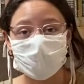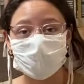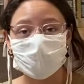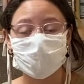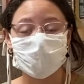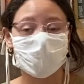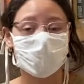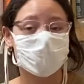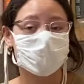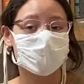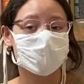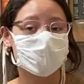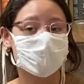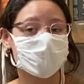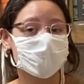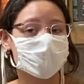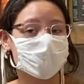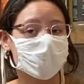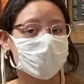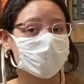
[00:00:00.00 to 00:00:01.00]

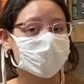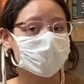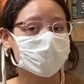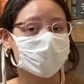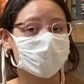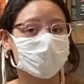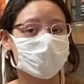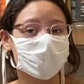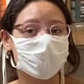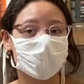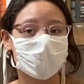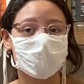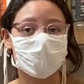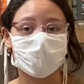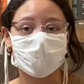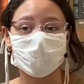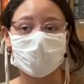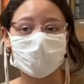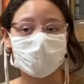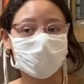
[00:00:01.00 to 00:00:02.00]
plastic bottles in
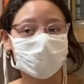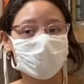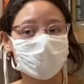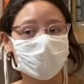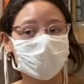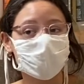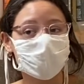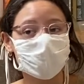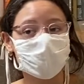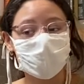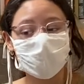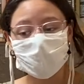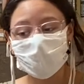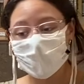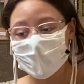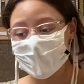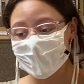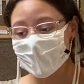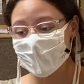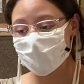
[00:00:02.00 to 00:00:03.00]
your household,
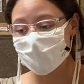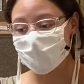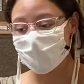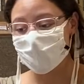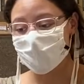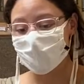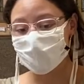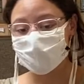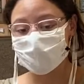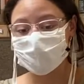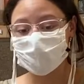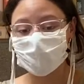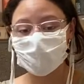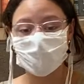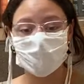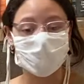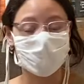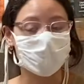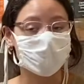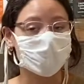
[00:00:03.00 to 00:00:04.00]

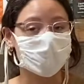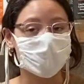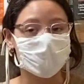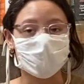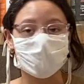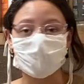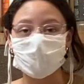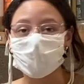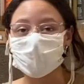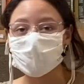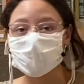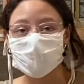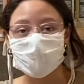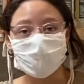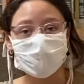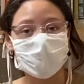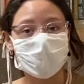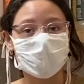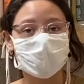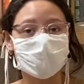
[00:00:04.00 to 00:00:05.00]
don't make the
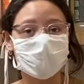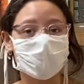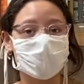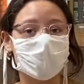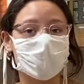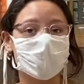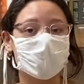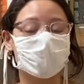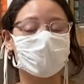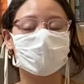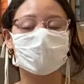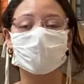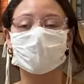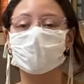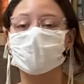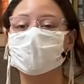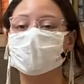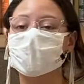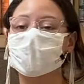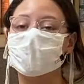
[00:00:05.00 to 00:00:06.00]
swap immediately.
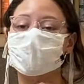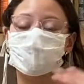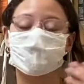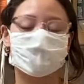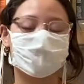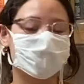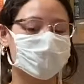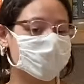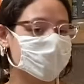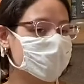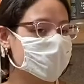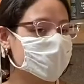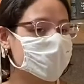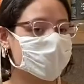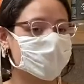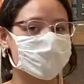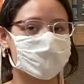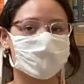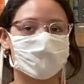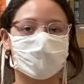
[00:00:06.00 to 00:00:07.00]
Gradually,
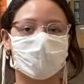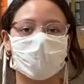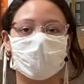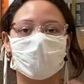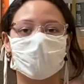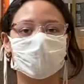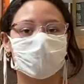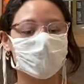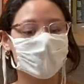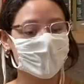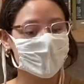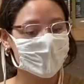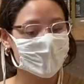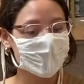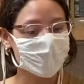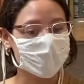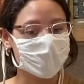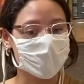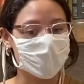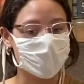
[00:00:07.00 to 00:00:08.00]
as you
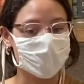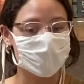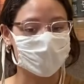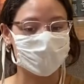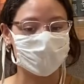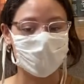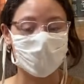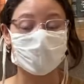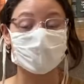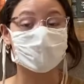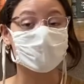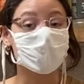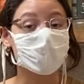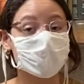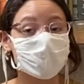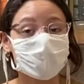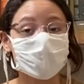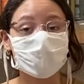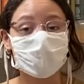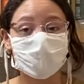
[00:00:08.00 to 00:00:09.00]
get
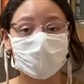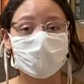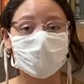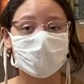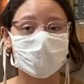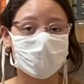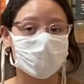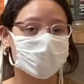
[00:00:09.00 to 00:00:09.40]
through with your